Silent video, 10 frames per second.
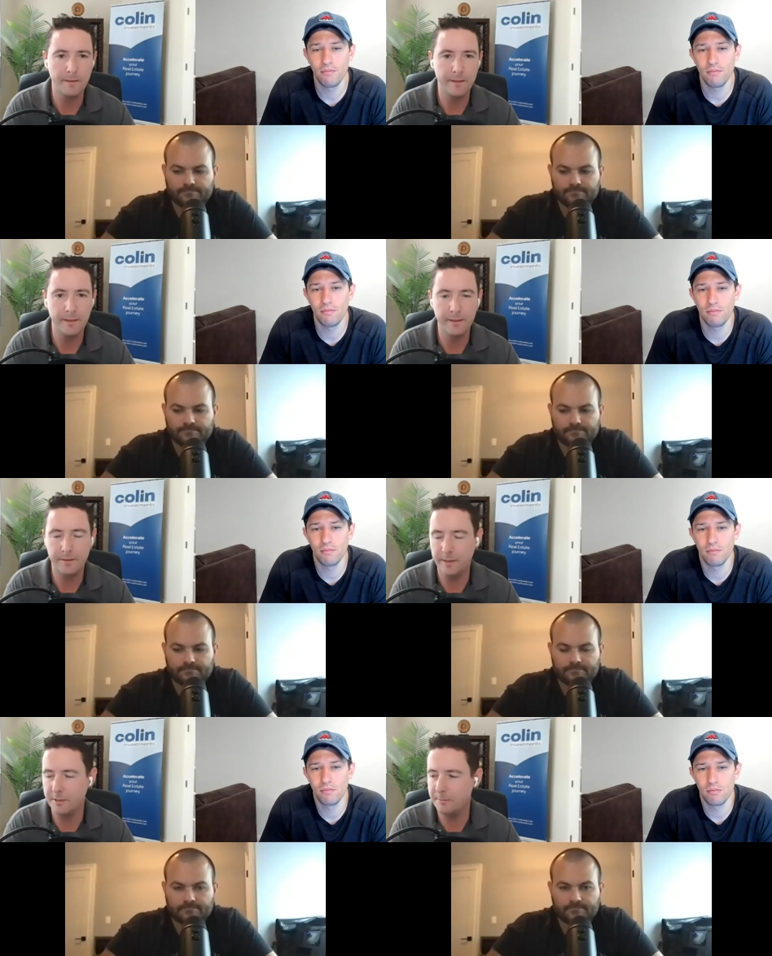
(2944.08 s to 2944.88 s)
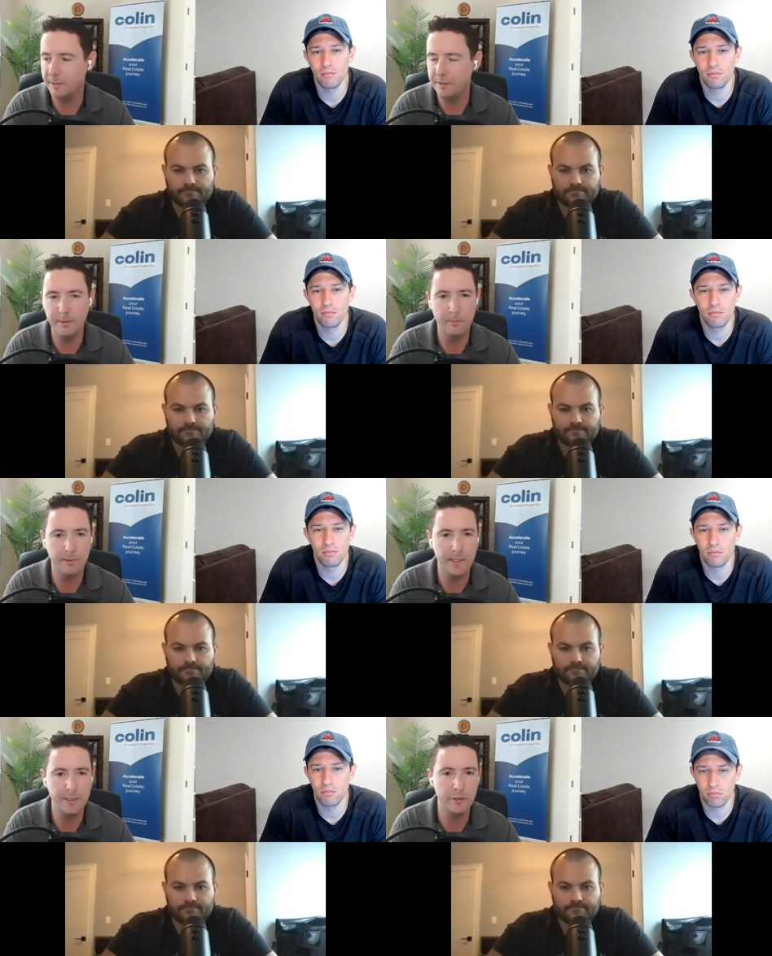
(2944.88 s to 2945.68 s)
Speaker 1: Yeah, thanks, man. It's been a
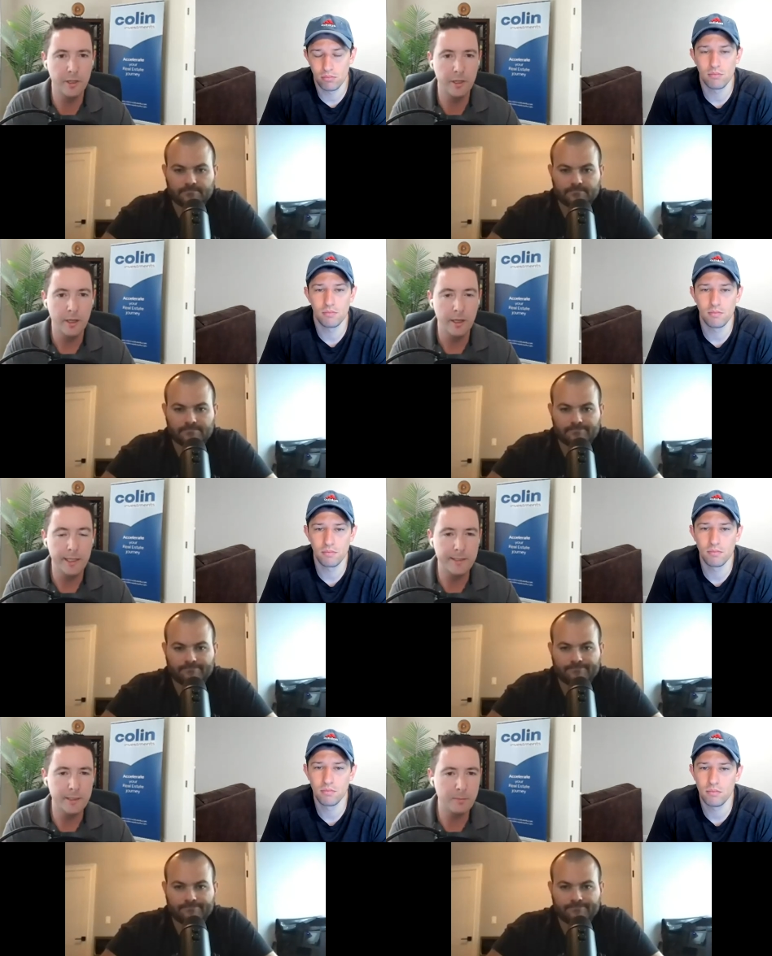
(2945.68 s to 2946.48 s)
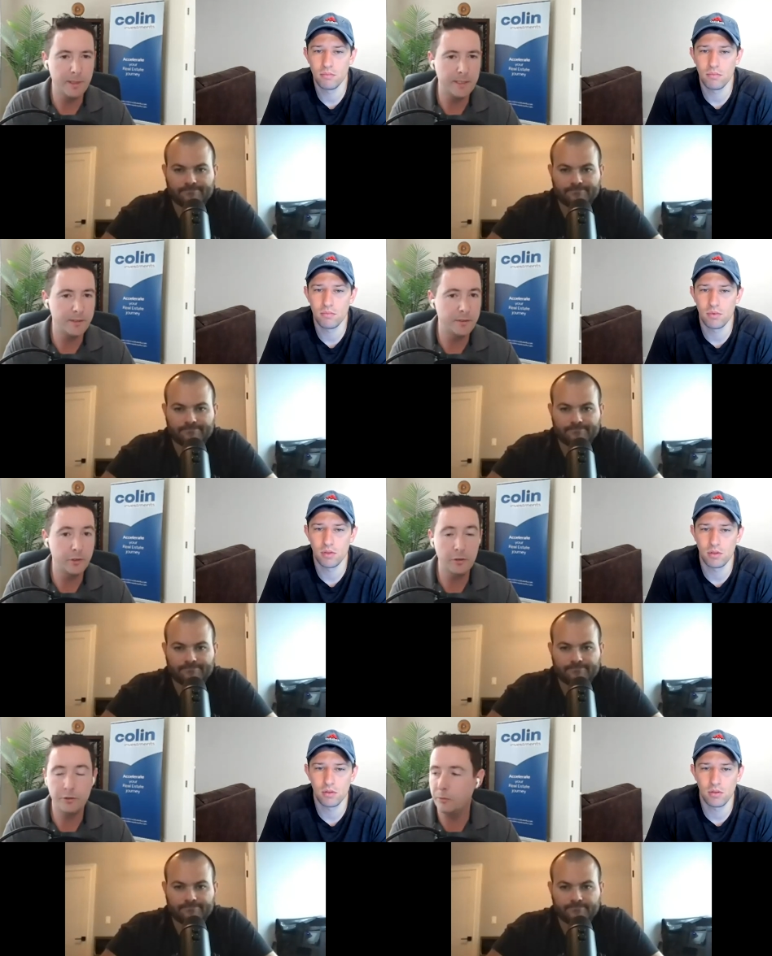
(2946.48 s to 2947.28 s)
pleasure. Easiest place is to
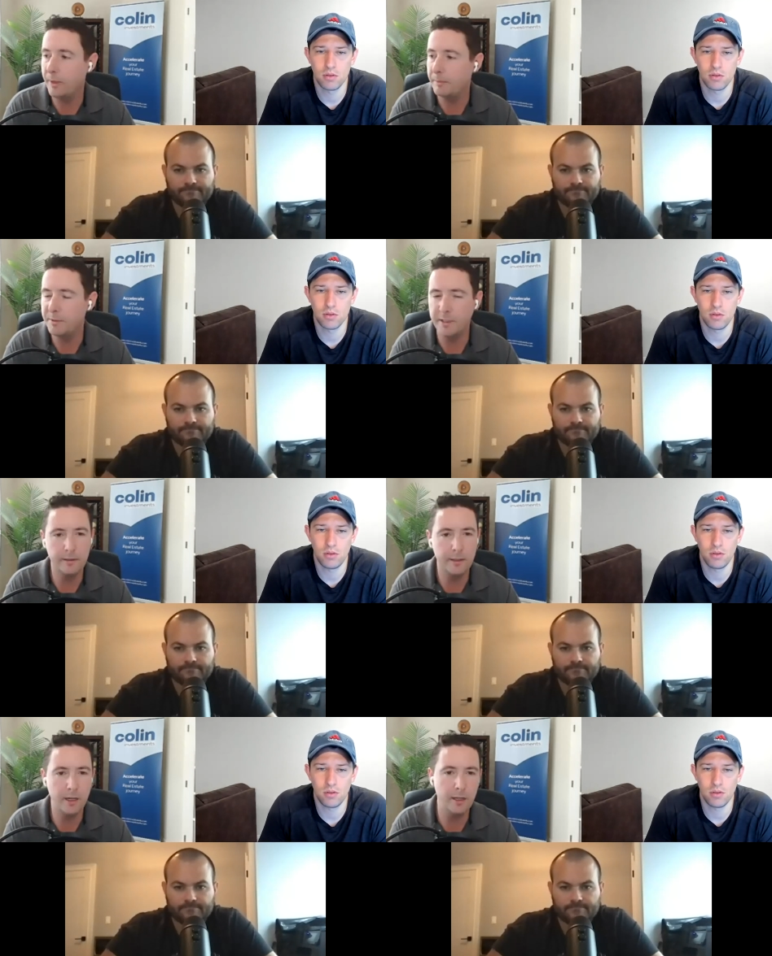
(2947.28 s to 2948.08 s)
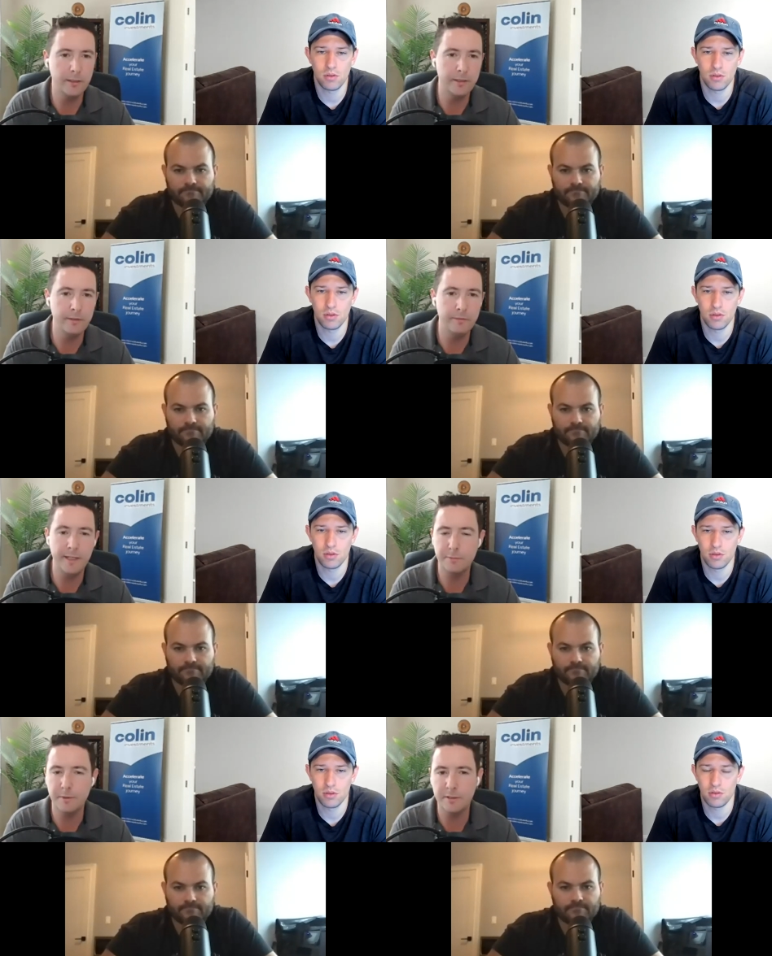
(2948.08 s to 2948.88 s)
go to a website,
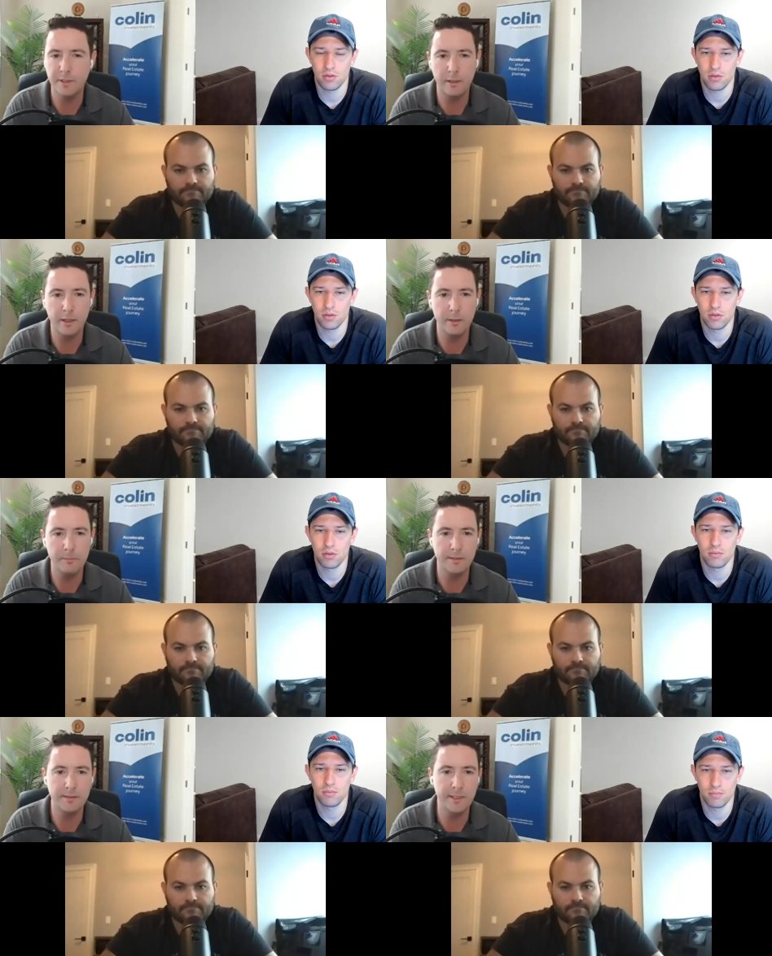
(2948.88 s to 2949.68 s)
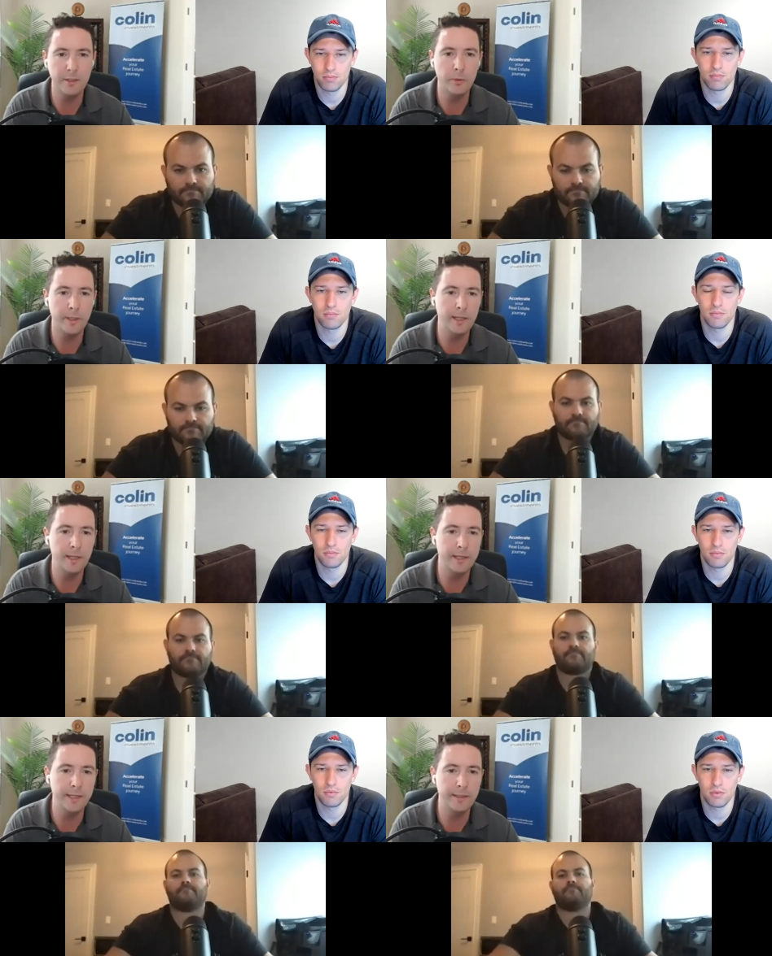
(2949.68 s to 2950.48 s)
colininvestments.com. That's
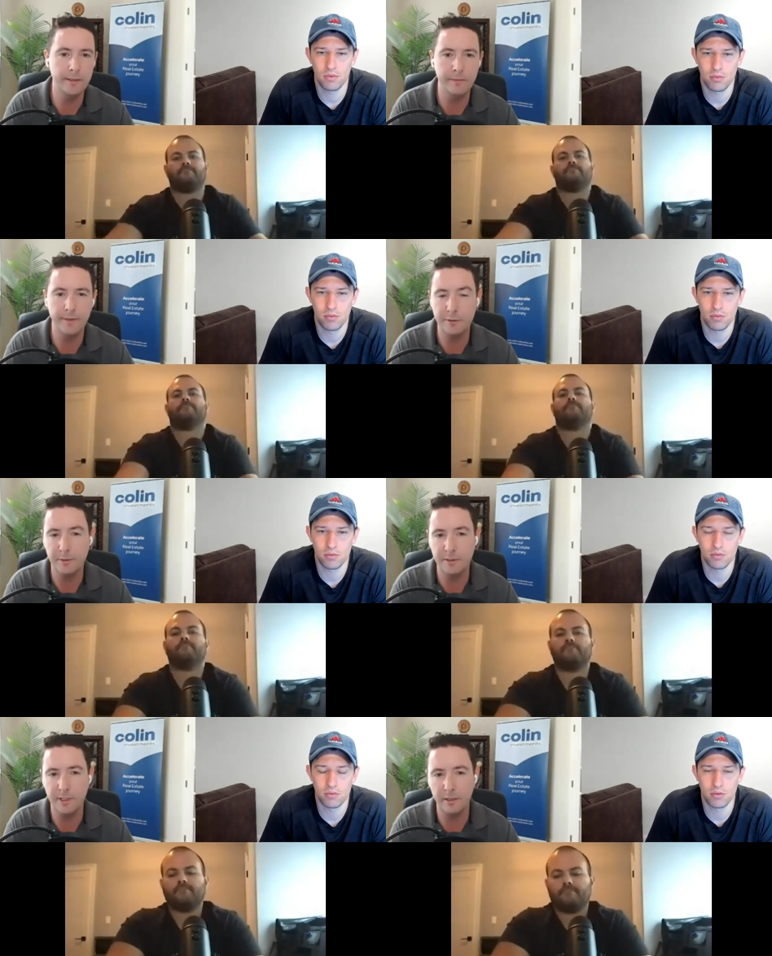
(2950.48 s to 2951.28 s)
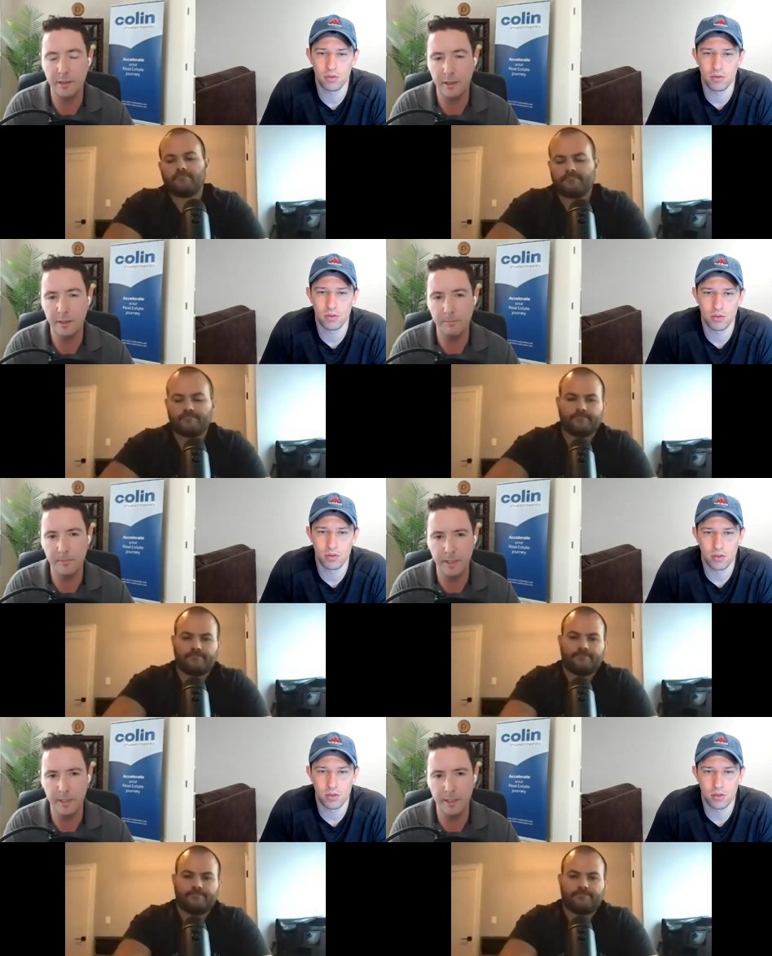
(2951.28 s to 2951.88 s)
C-O-L-I-N, investments.com.